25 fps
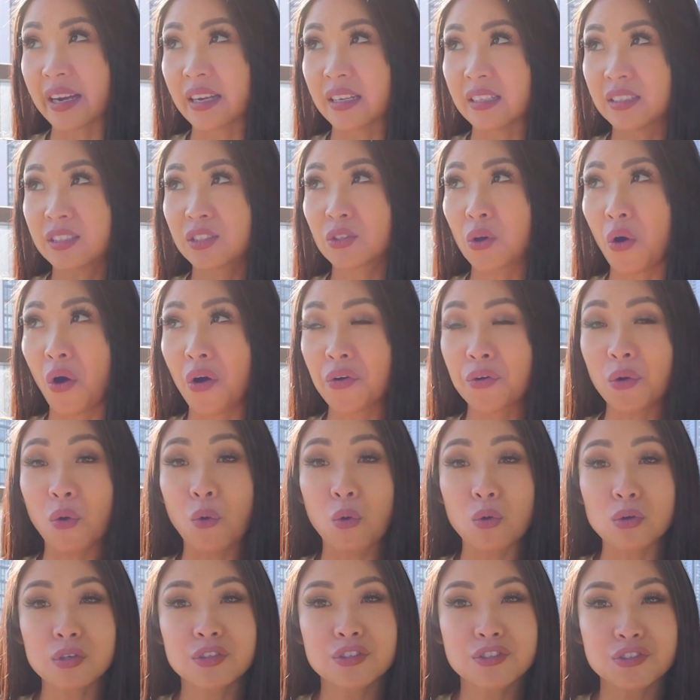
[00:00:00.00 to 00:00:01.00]
It's gone
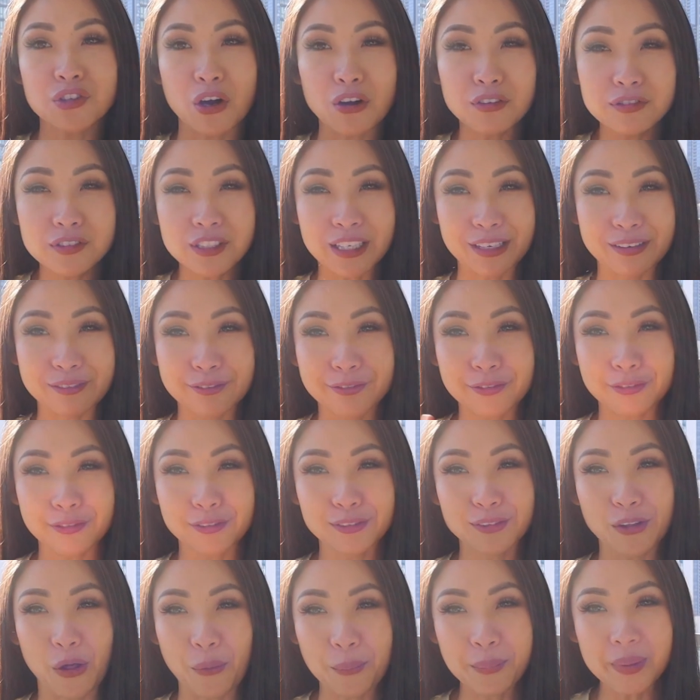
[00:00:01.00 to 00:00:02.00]
all soft and
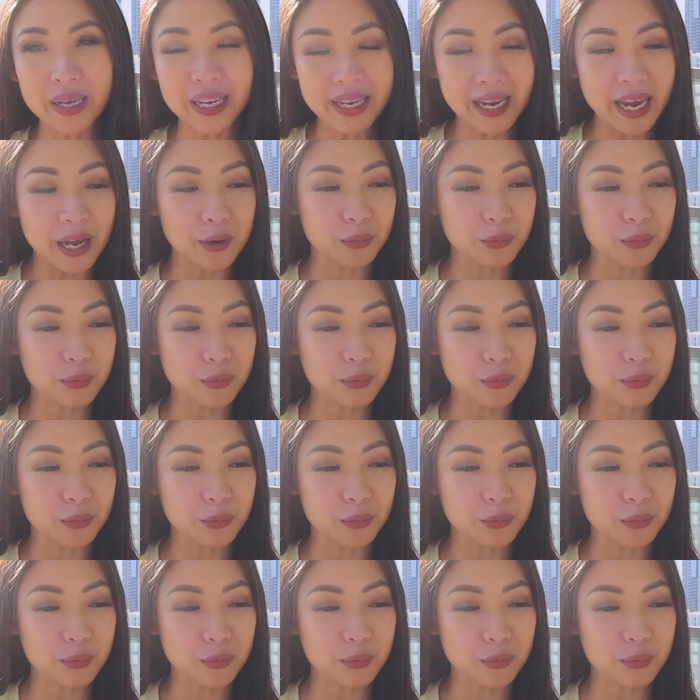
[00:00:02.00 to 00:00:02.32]
floppy.